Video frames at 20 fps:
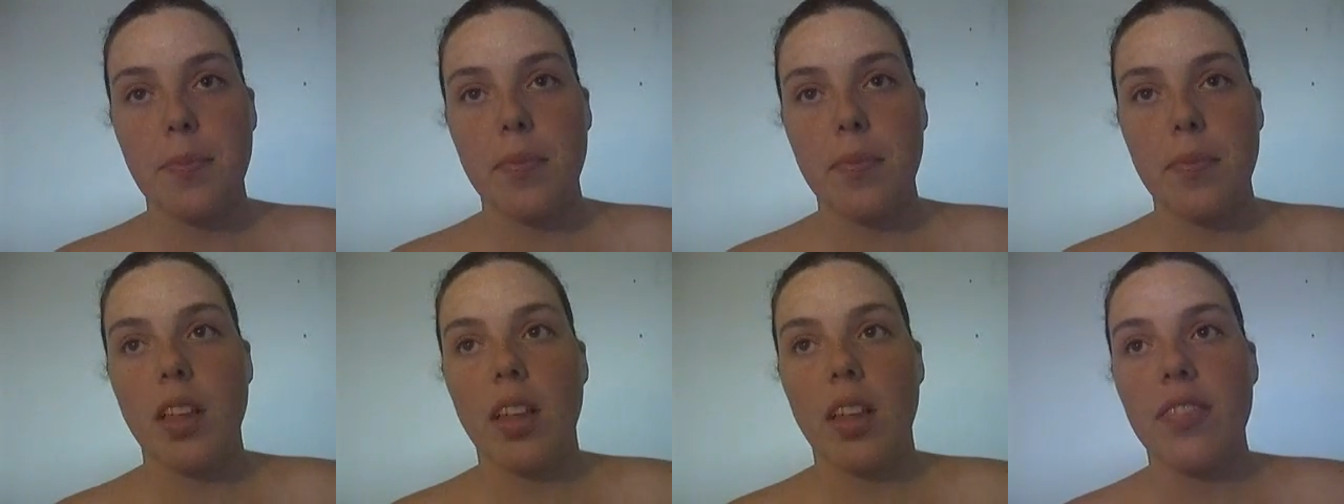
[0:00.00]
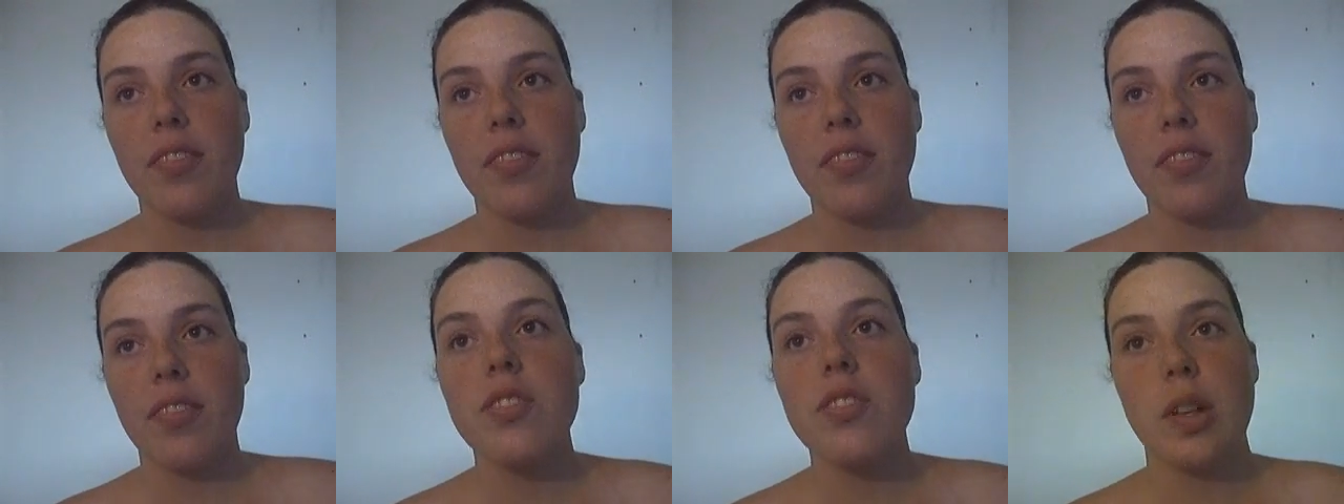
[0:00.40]
The
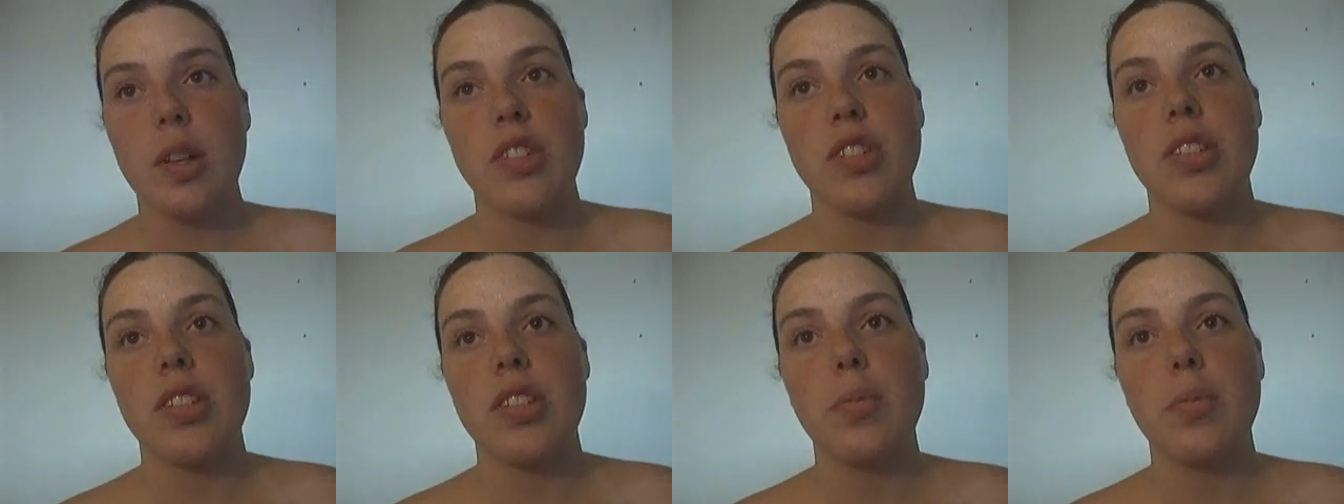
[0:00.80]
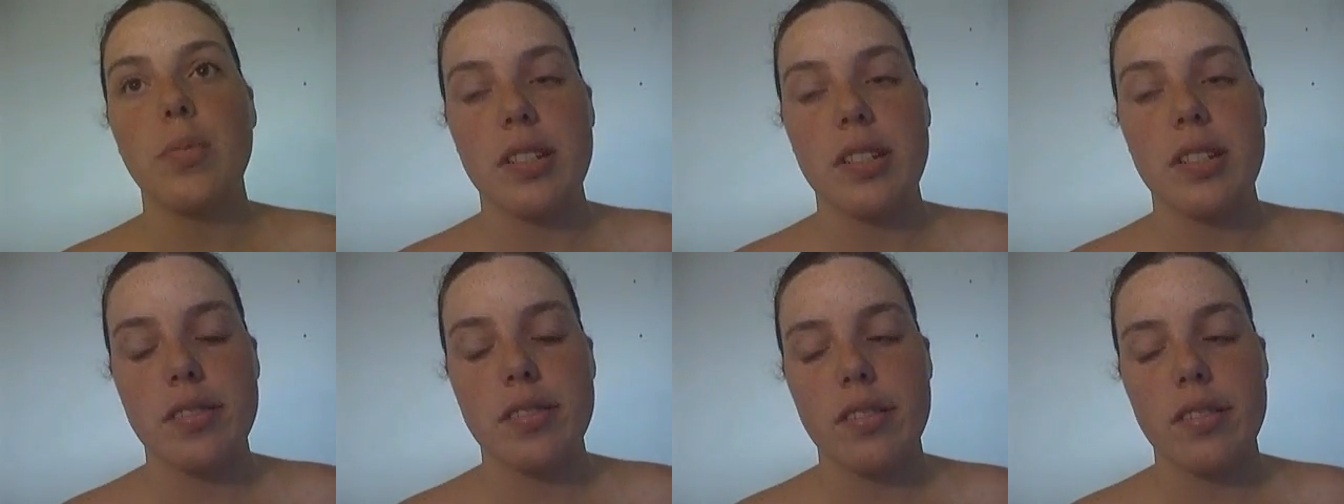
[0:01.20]
first question
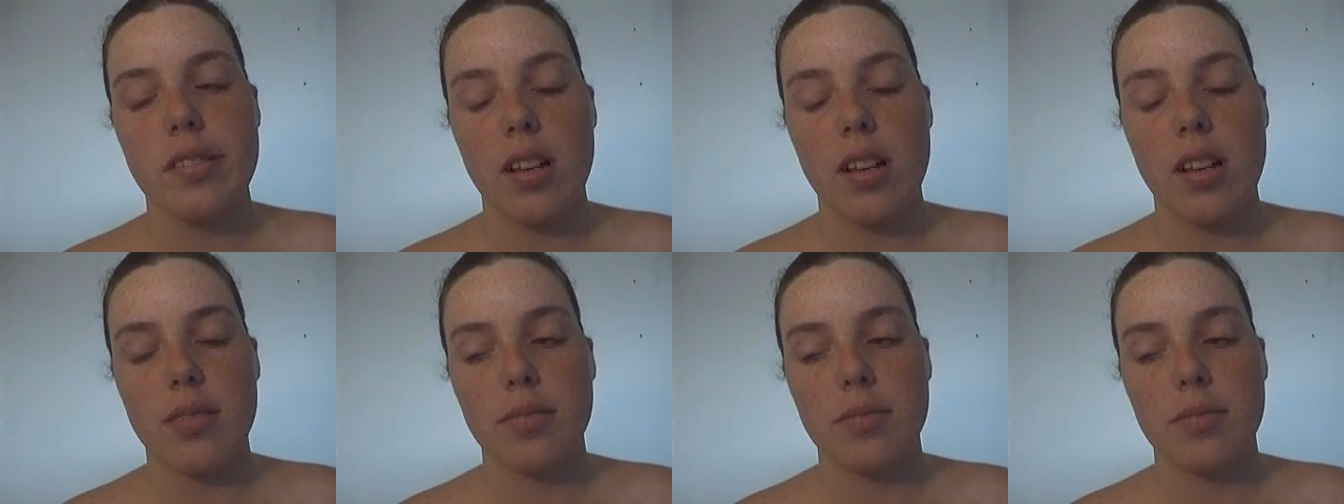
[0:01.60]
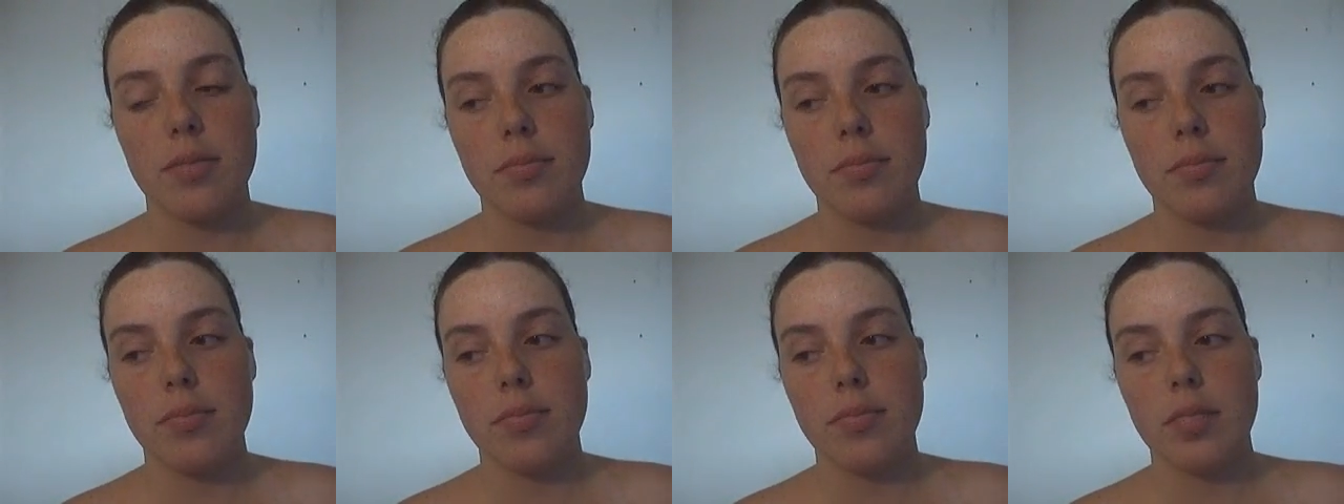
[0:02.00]
was
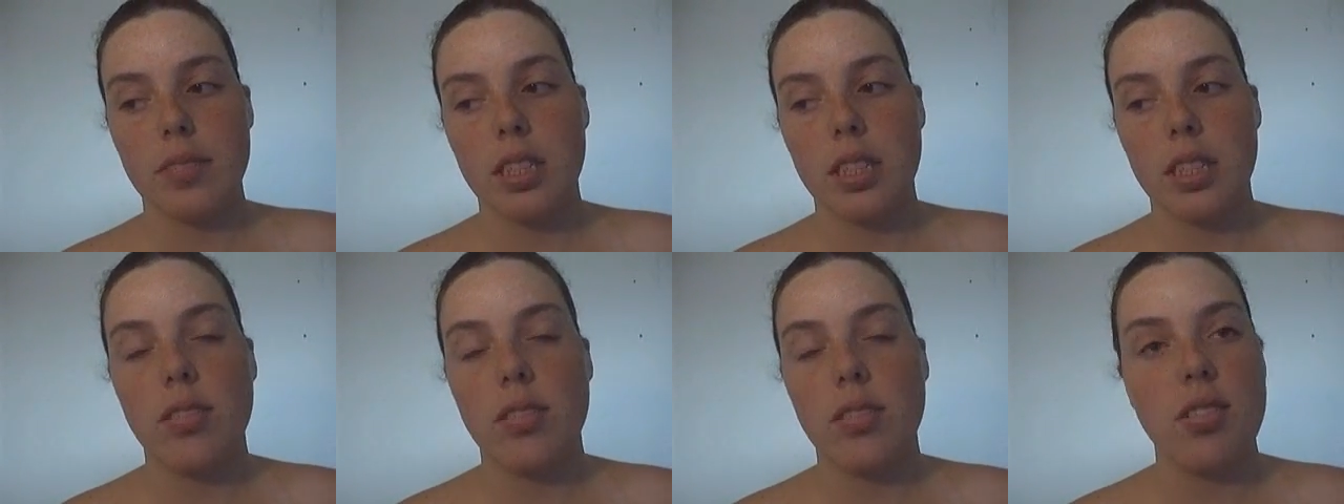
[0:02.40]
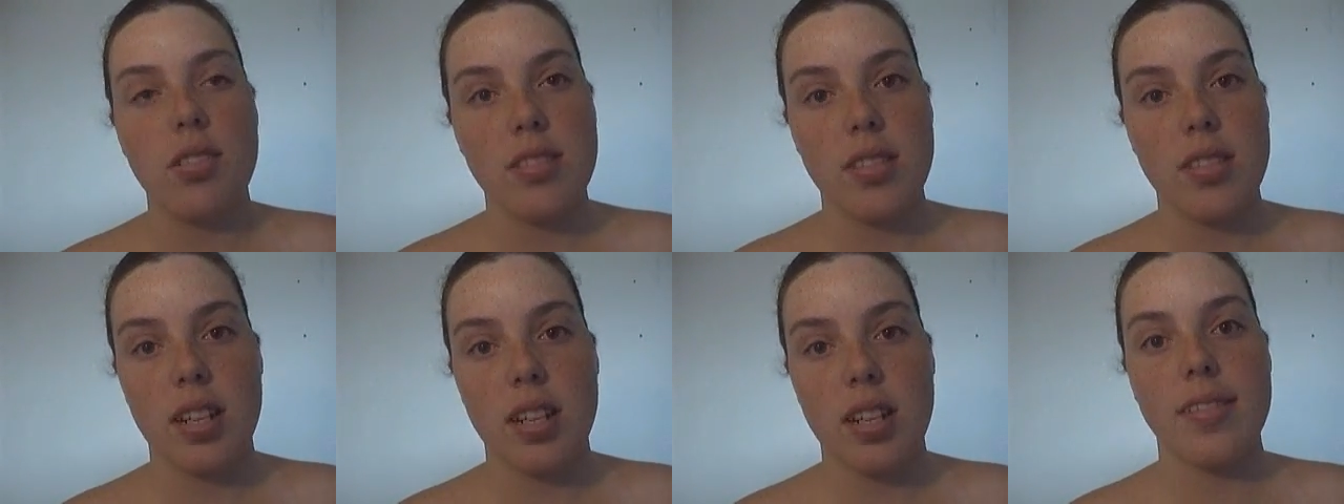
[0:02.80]
he noticed
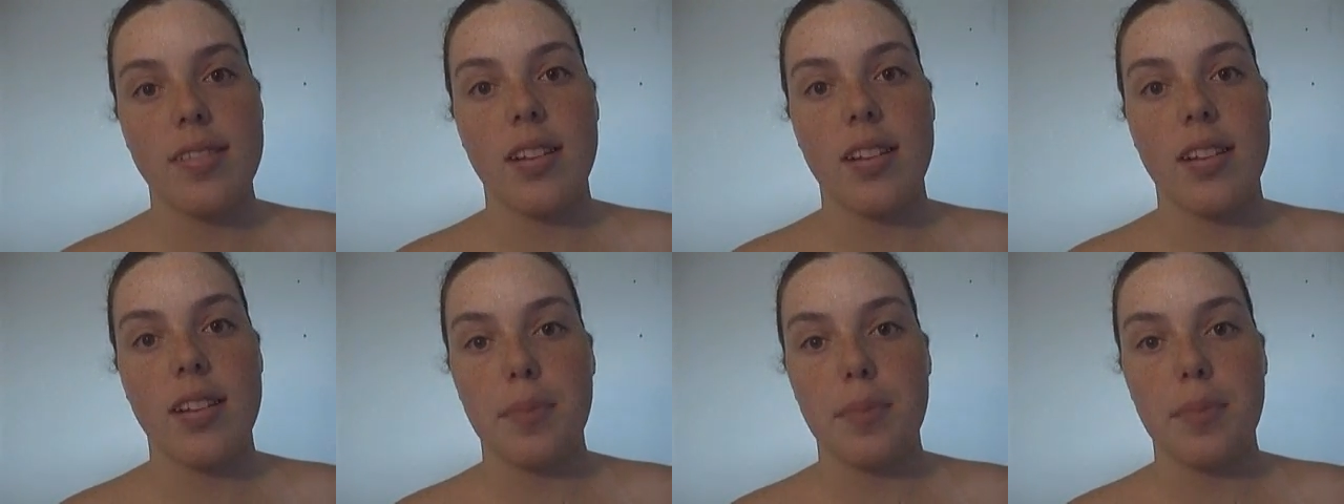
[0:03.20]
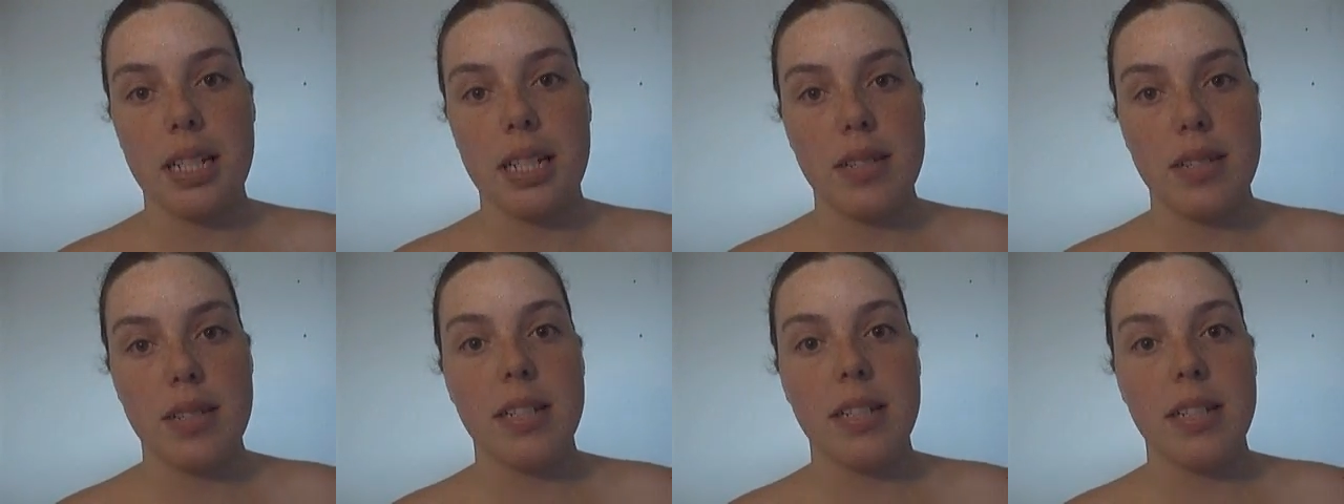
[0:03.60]
that I said I've been
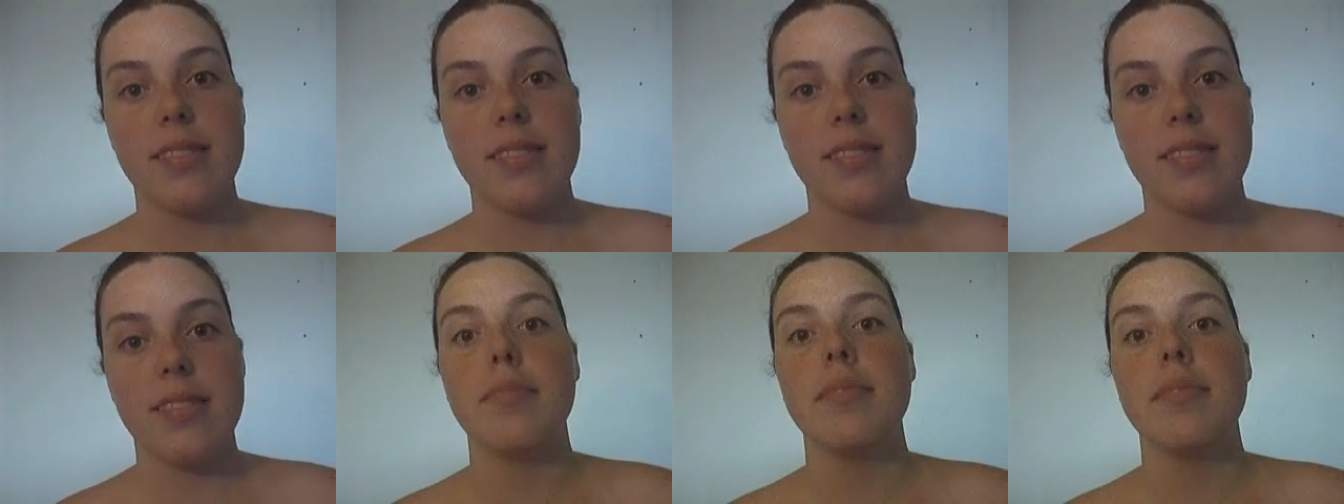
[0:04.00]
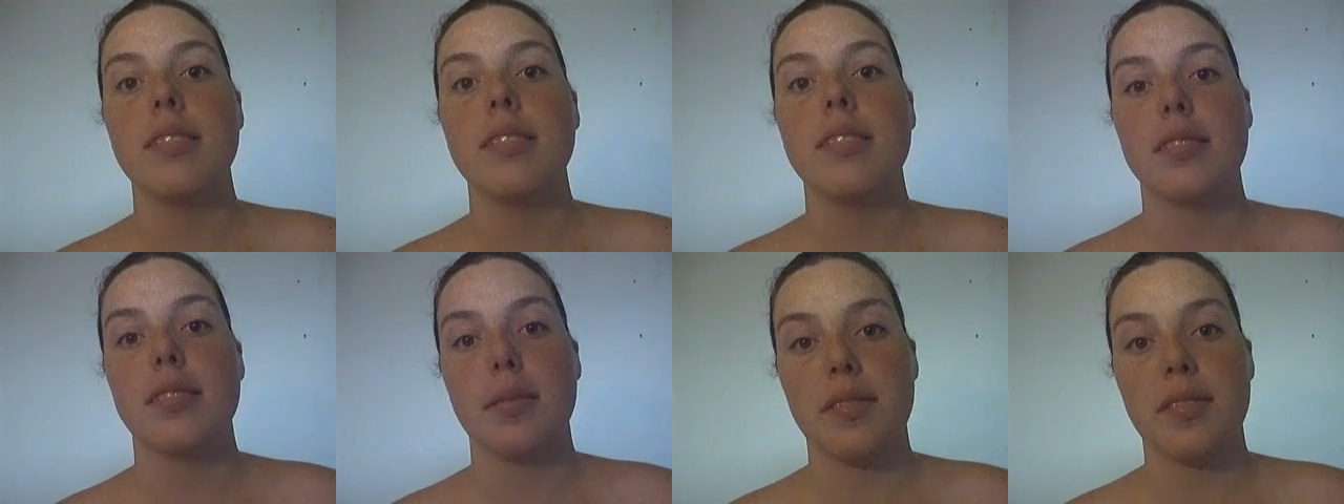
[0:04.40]
into BDSM
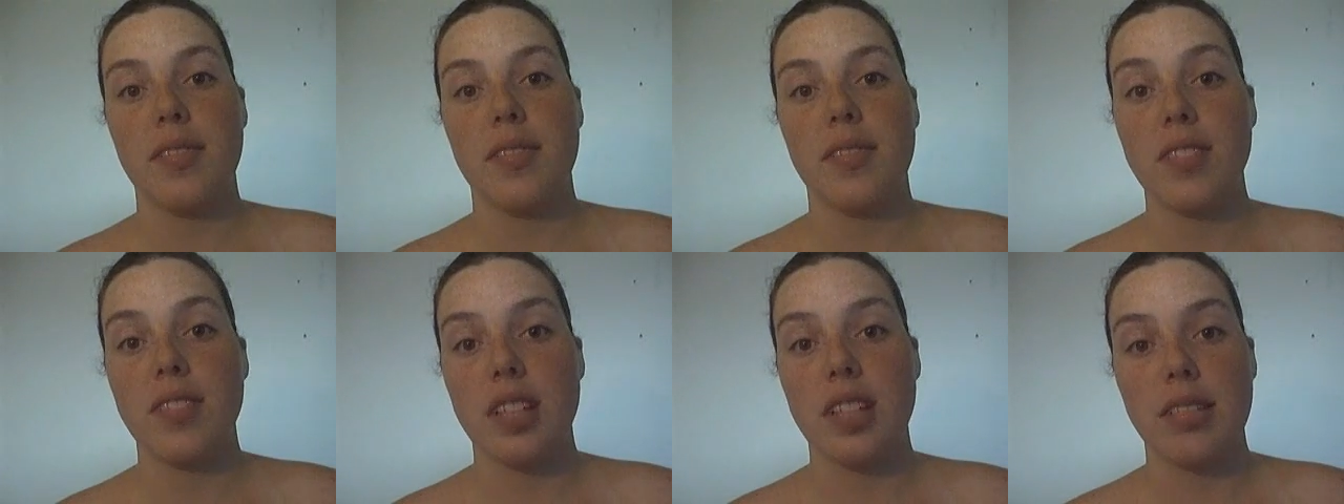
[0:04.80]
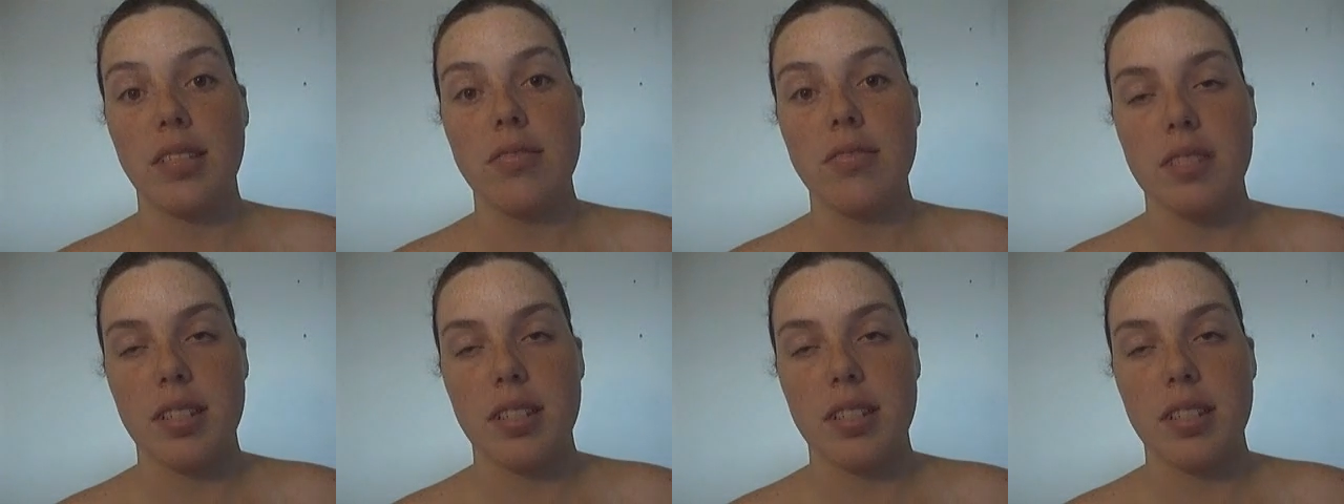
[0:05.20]
since I was 15 or
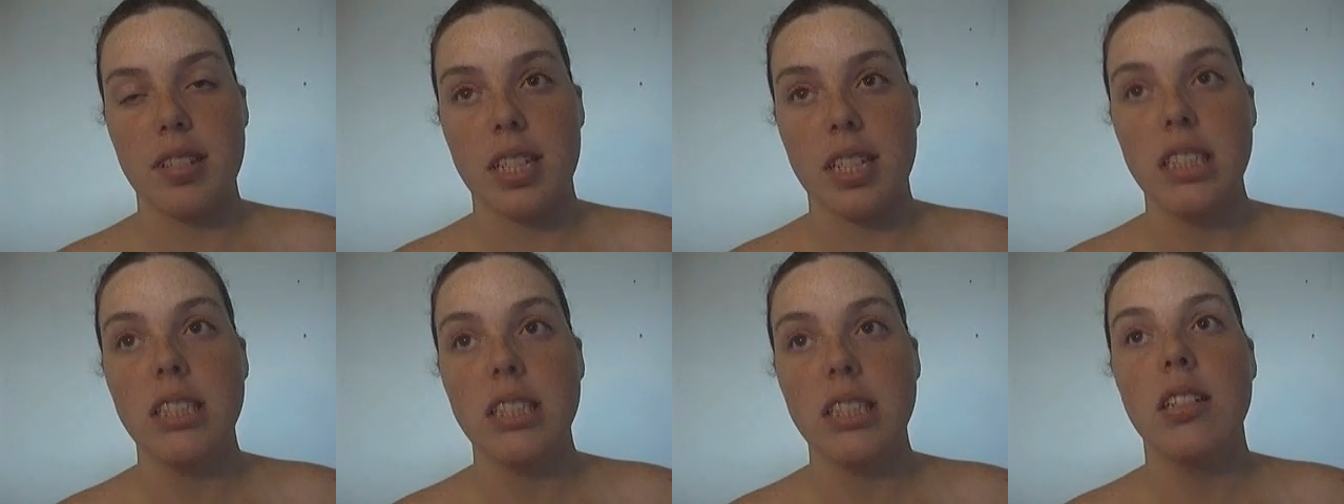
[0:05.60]
16.